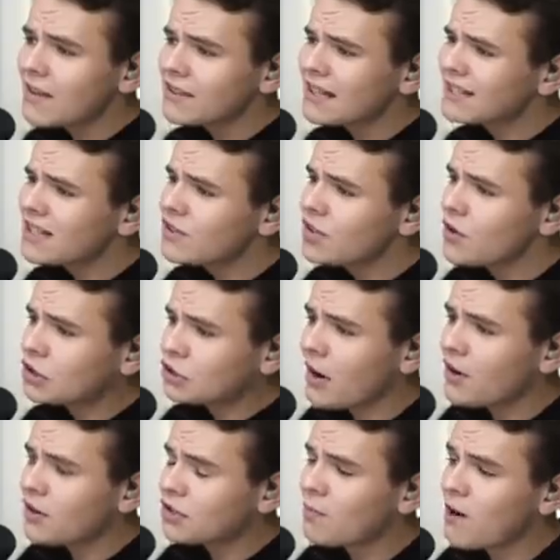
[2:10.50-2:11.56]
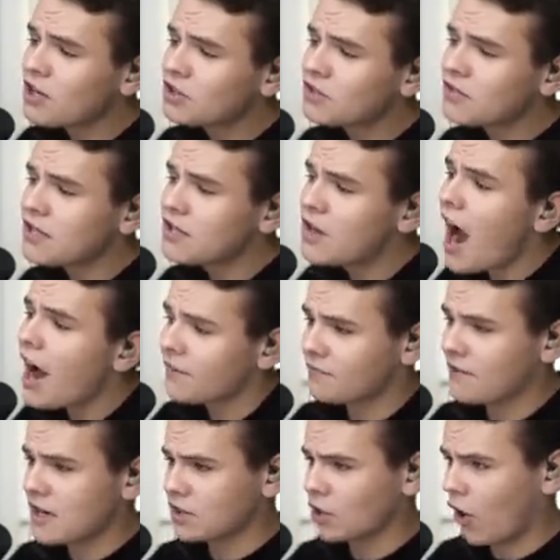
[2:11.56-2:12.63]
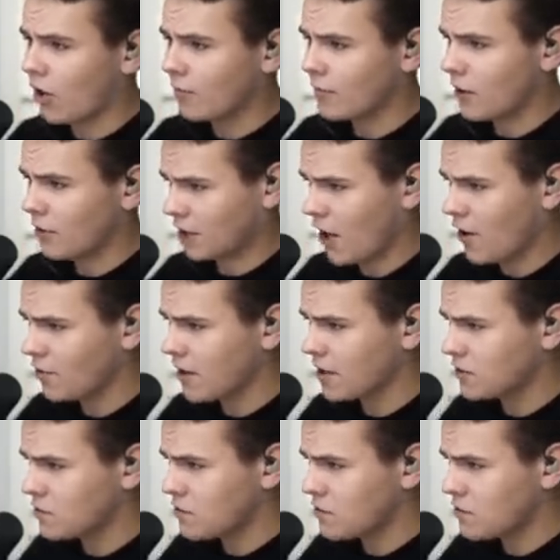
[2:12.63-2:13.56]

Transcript: let's actually, though, try to switch to the not VTOL mode. How do I do